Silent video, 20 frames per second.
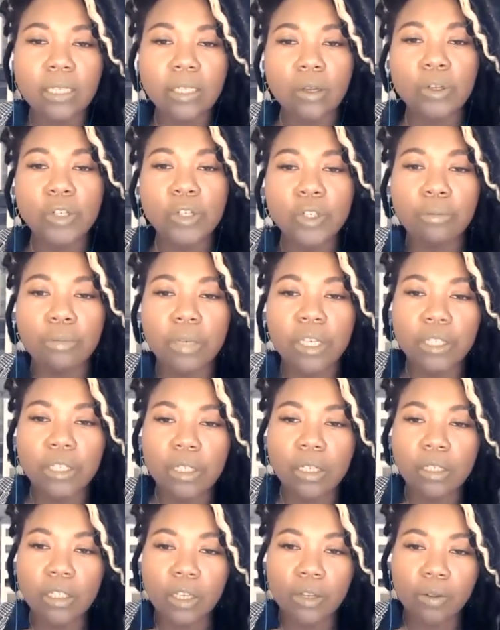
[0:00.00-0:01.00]
social
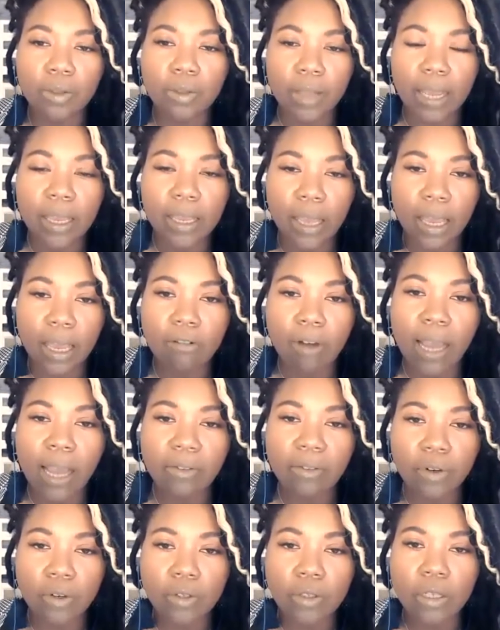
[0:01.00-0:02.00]
mission to unite gang
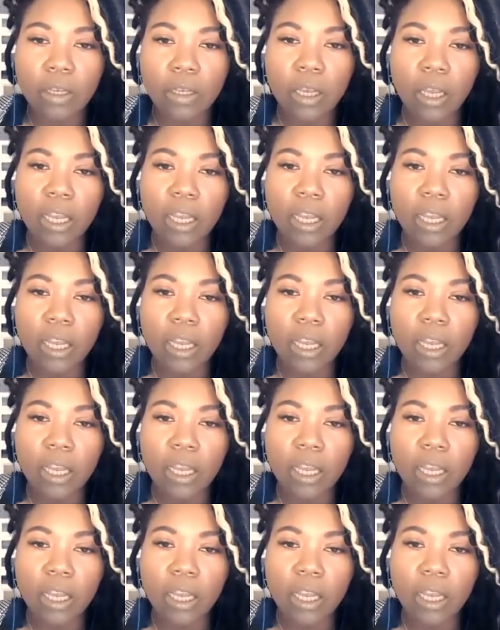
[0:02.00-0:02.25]
rivals